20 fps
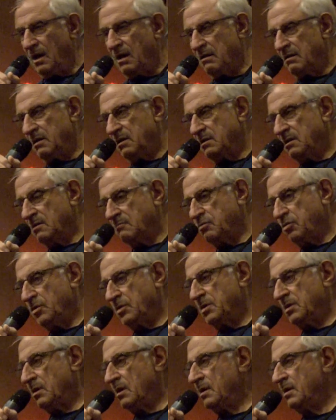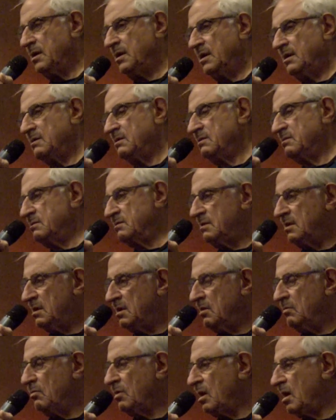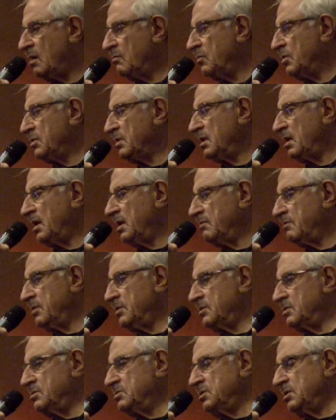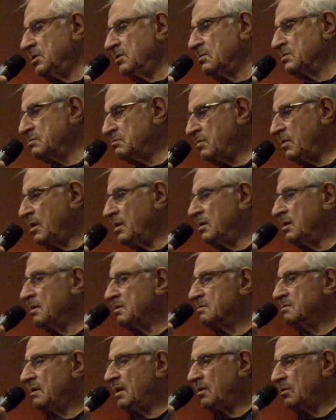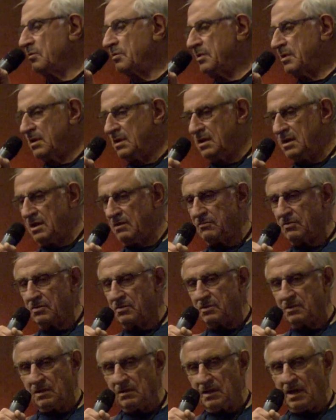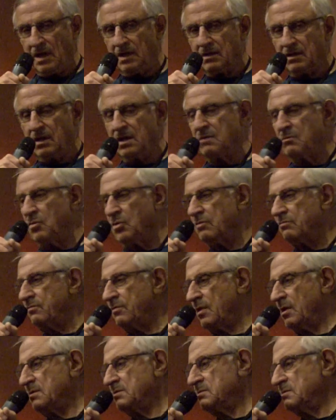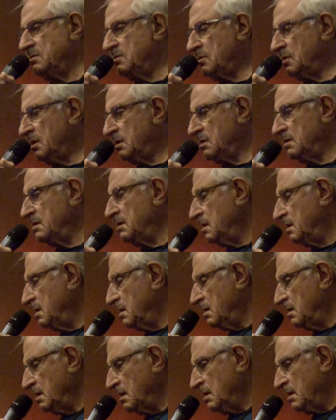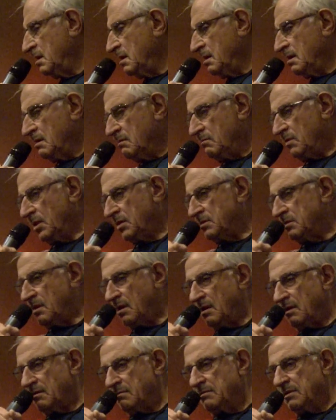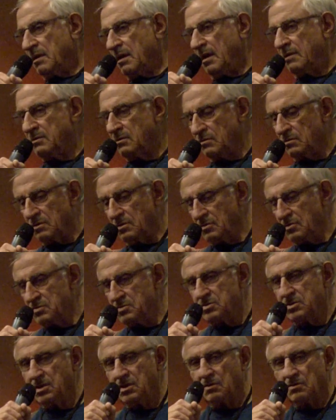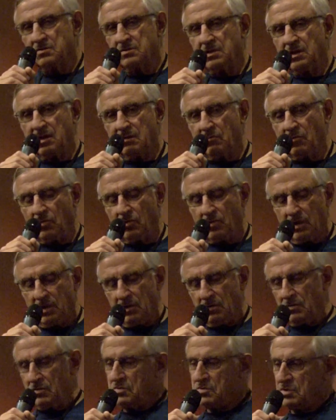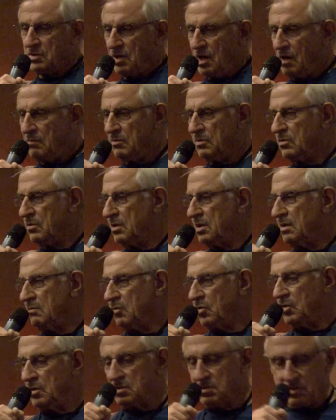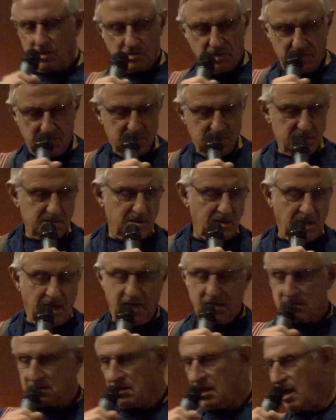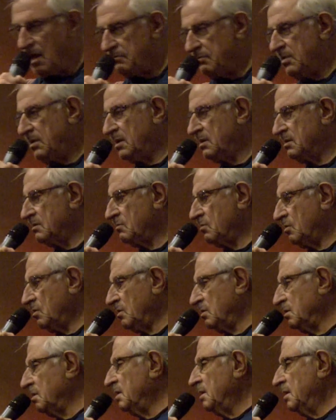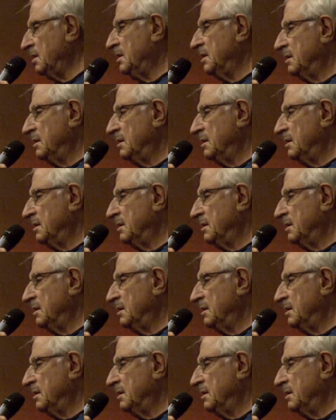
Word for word: Uh, he did put it on a CD-ROM with a lot of other Geos products. I don't think he ever added any more fonts to it. But um, I don't use Geos anymore. I don't use the Commodore anymore. So this is the last copy in the world